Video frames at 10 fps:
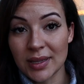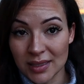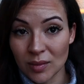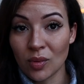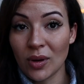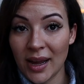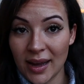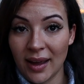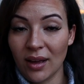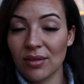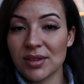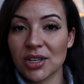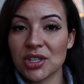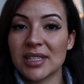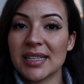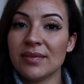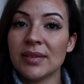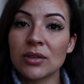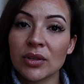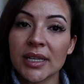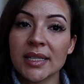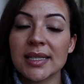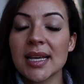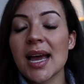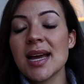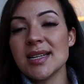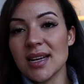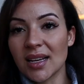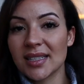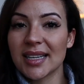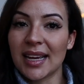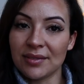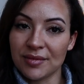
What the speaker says: that support hair health, such as leafy greens, nuts, and